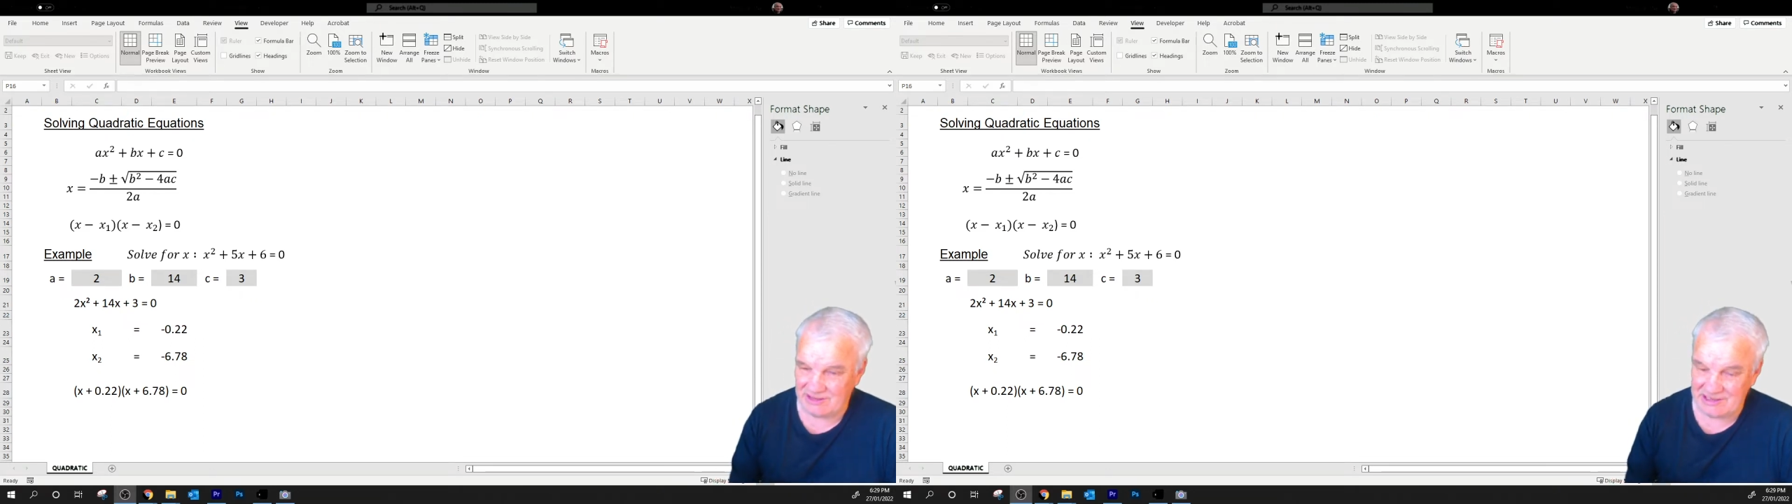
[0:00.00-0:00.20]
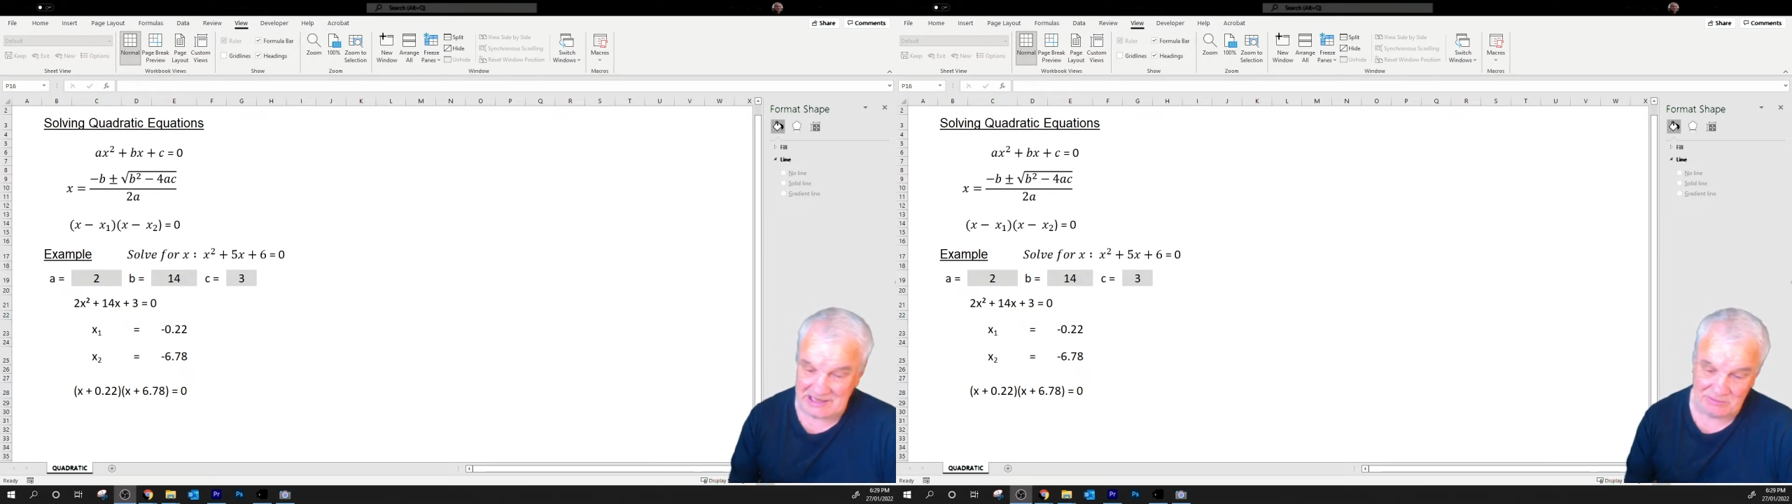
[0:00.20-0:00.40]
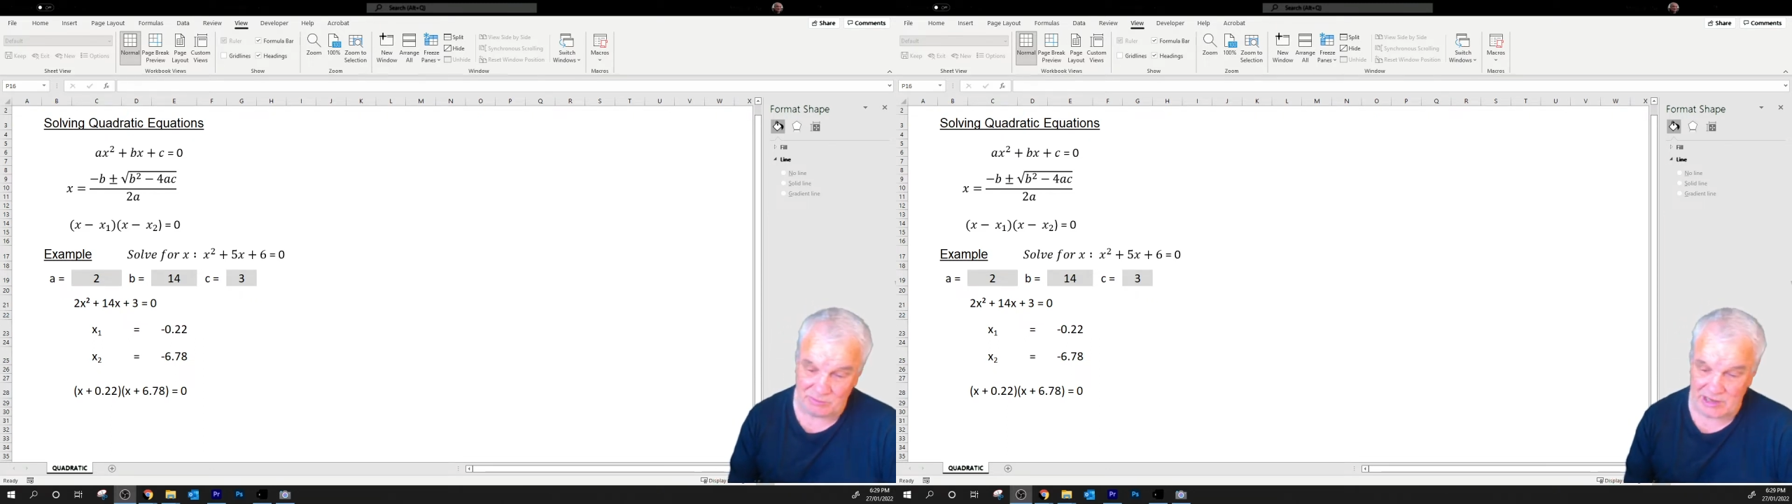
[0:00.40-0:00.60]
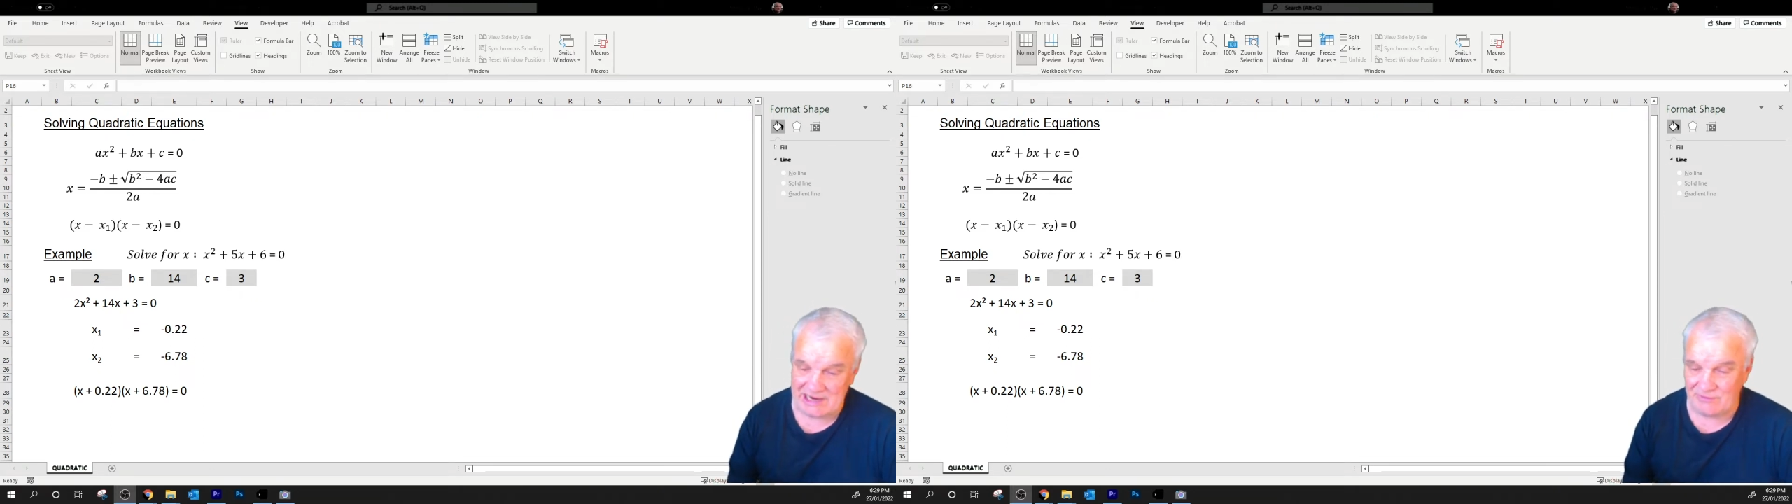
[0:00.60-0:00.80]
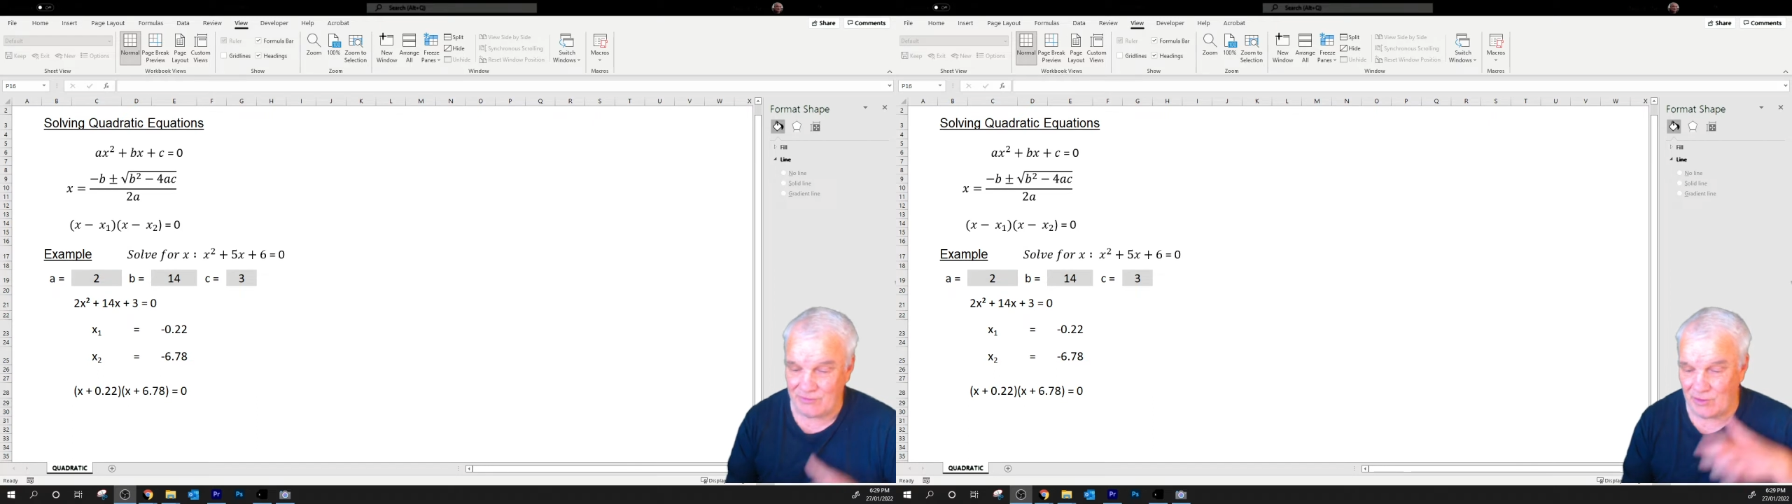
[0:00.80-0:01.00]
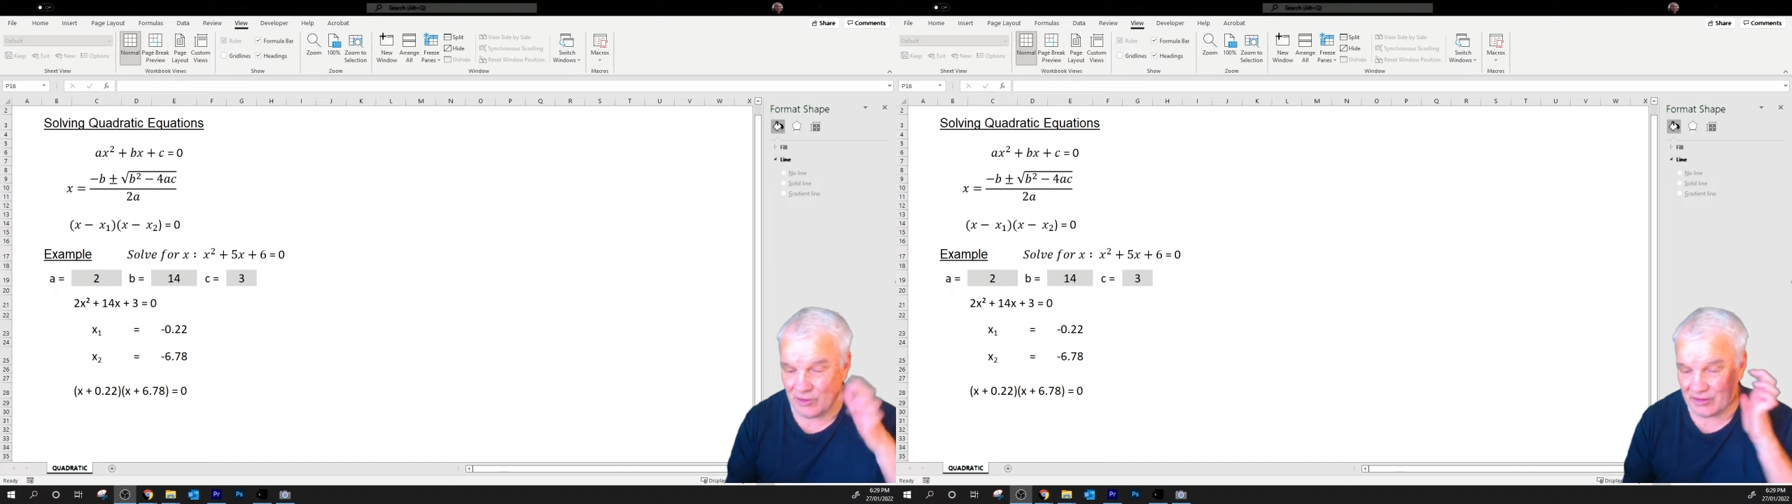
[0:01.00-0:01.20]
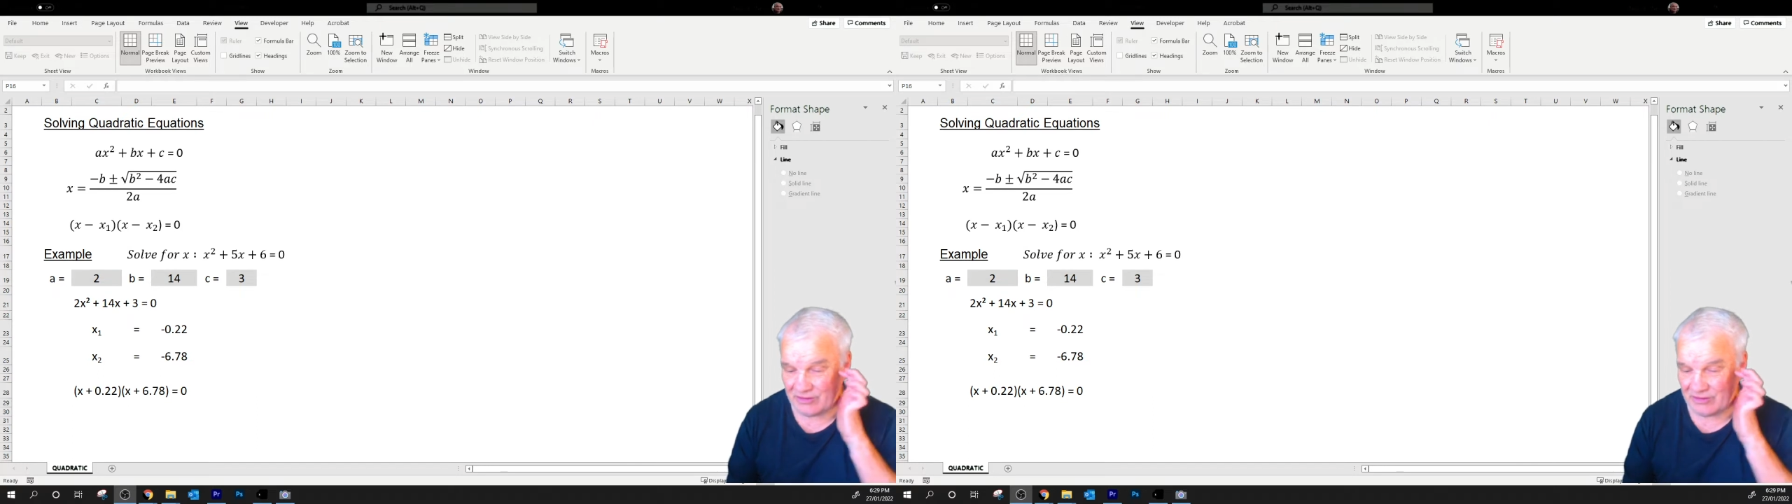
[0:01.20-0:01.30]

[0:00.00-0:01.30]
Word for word: get brain fog